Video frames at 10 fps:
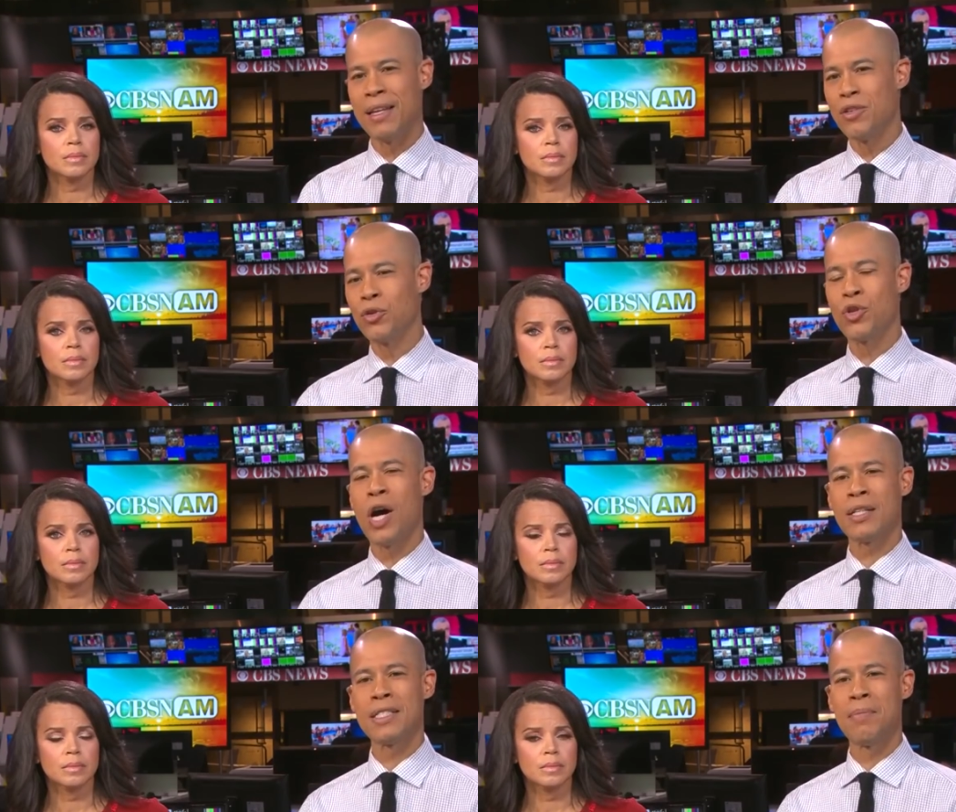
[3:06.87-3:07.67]
Speaker 1: That you'll
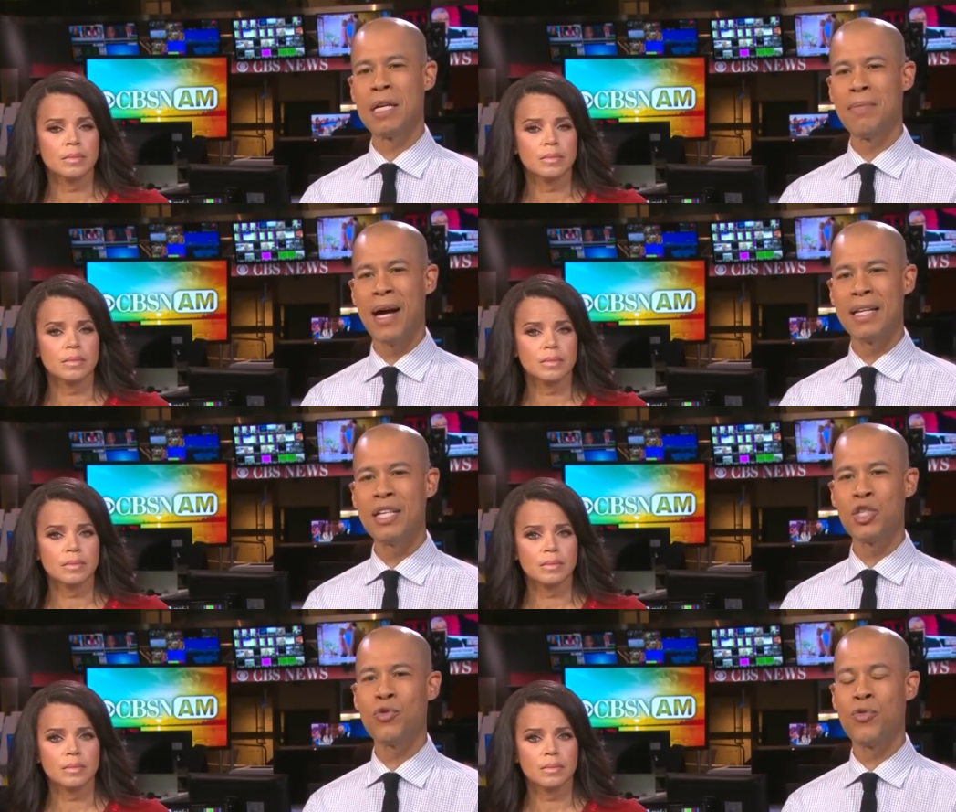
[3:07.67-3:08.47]
talk to somebody about an
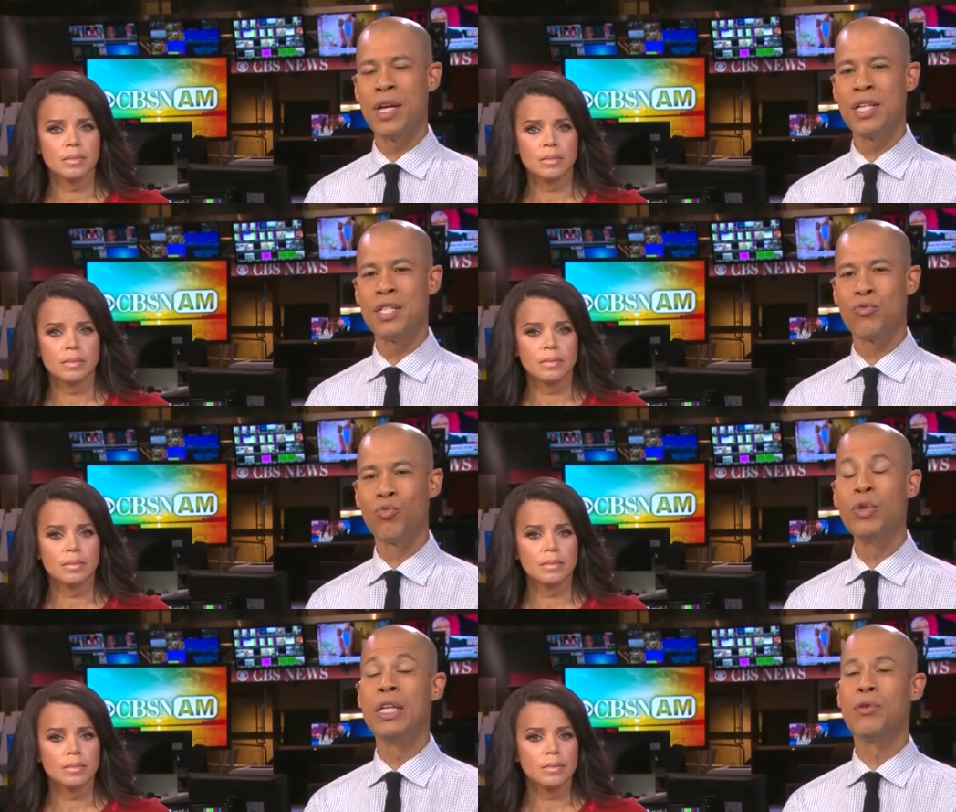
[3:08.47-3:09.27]
issue that is
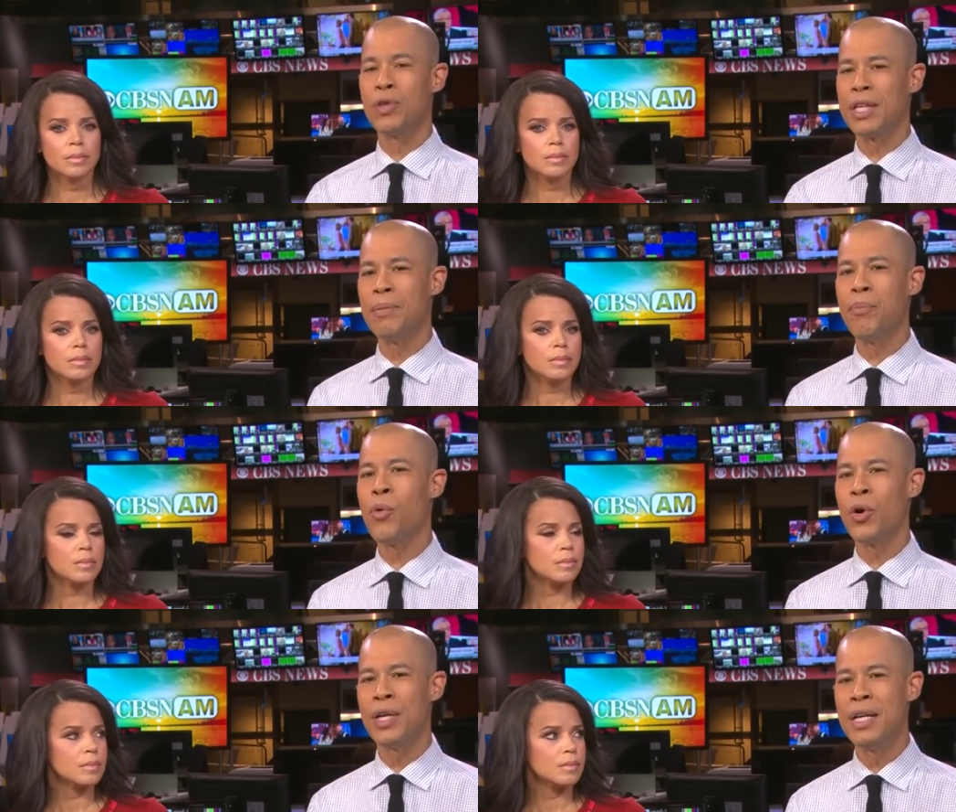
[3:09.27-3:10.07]
really, really
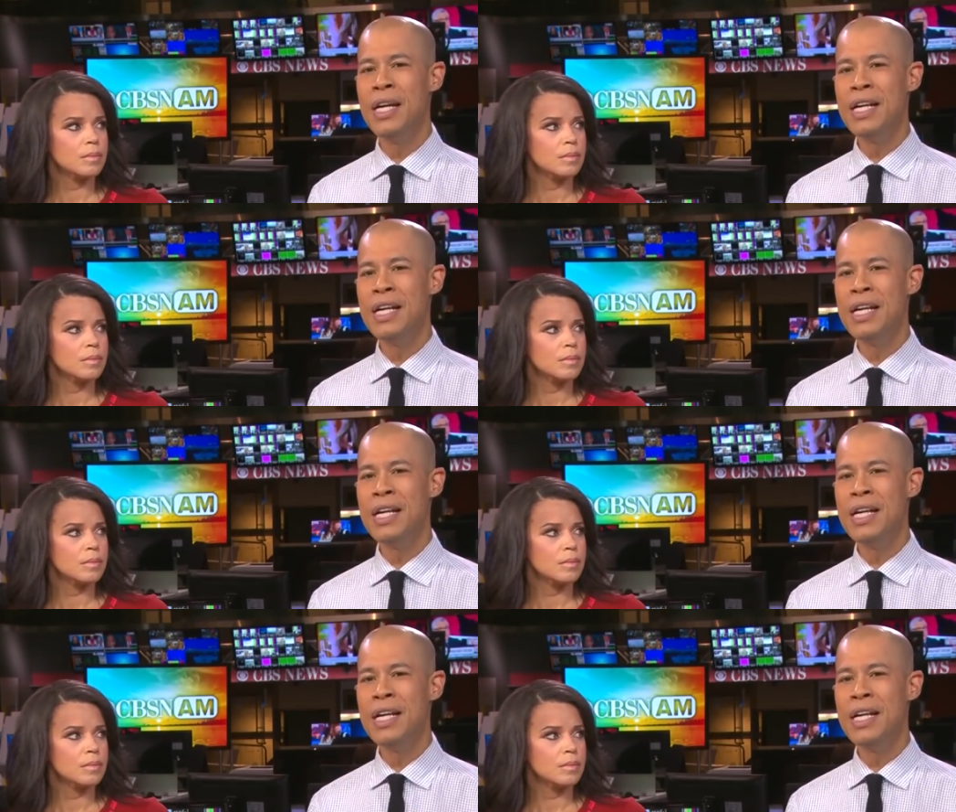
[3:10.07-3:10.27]
important